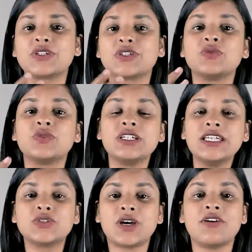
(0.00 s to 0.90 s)
you need to
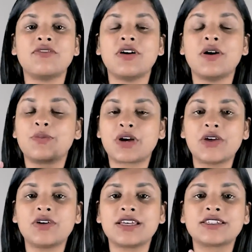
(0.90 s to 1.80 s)
have a prior
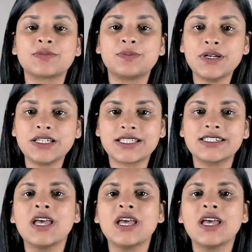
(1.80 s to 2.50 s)
expertise